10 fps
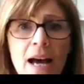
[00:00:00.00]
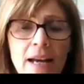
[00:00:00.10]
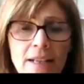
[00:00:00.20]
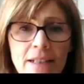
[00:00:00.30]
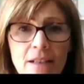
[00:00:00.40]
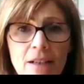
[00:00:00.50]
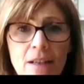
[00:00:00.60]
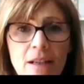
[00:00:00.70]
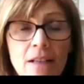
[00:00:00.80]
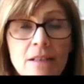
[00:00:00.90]
And it,
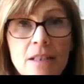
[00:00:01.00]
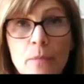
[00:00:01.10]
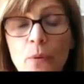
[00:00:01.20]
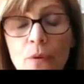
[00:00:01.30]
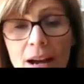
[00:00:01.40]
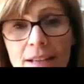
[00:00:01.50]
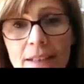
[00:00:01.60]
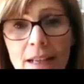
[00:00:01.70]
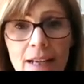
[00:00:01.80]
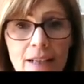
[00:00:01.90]

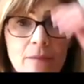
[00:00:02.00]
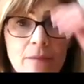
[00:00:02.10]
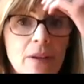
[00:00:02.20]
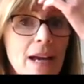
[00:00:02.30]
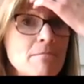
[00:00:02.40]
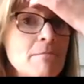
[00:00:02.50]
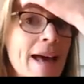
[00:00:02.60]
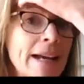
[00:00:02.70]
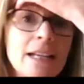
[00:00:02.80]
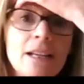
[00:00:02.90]
unsurprisingly, like
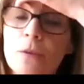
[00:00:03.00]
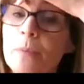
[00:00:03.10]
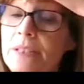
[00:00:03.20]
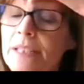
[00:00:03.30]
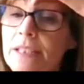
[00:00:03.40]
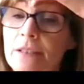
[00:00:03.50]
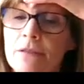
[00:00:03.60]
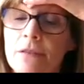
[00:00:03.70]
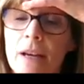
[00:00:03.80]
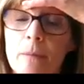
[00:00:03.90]
many of the
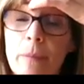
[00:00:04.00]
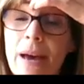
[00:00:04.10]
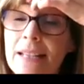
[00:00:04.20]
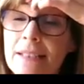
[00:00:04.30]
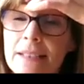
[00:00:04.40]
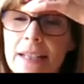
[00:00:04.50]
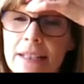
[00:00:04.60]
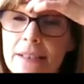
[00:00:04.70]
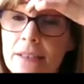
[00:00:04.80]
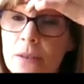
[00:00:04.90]
persistent pain
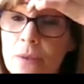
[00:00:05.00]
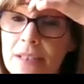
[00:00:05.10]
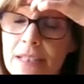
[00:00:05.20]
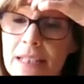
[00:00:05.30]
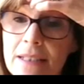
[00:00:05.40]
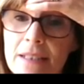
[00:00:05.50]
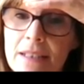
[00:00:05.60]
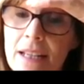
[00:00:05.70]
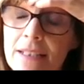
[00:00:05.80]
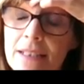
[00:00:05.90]
states that we see in
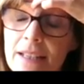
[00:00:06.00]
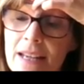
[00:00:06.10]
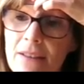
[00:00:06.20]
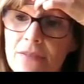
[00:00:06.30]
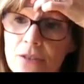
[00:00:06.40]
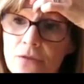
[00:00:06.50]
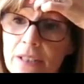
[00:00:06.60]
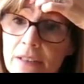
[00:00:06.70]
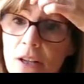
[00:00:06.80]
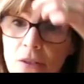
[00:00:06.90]
society, they have this
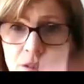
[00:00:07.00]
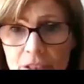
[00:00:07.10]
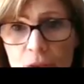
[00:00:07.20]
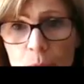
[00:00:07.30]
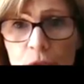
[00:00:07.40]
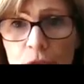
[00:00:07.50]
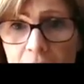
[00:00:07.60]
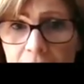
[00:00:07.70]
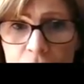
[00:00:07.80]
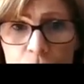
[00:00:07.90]
real considerable
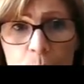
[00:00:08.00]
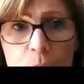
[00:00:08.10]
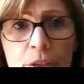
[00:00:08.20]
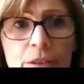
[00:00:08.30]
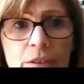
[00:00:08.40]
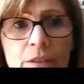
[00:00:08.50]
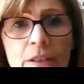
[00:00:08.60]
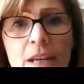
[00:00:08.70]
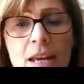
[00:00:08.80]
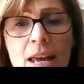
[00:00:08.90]
financial burden.
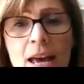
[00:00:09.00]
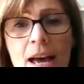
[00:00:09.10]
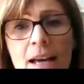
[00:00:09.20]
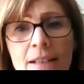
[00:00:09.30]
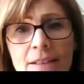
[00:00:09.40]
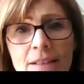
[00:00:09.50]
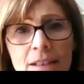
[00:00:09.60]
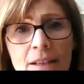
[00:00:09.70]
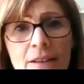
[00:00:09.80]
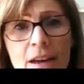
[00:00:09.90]
And
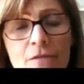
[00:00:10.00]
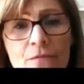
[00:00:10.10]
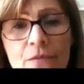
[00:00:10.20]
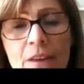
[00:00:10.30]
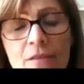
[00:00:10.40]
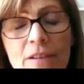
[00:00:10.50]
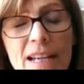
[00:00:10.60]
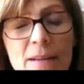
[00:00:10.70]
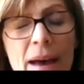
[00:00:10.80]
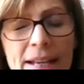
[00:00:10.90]
they're
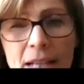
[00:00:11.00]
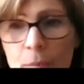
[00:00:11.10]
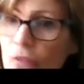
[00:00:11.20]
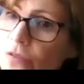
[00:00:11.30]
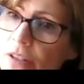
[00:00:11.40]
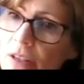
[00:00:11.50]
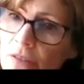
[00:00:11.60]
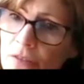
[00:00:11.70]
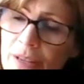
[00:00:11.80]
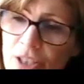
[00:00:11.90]
really made up
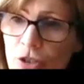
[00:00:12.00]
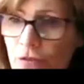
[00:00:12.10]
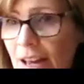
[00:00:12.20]
of a mixture of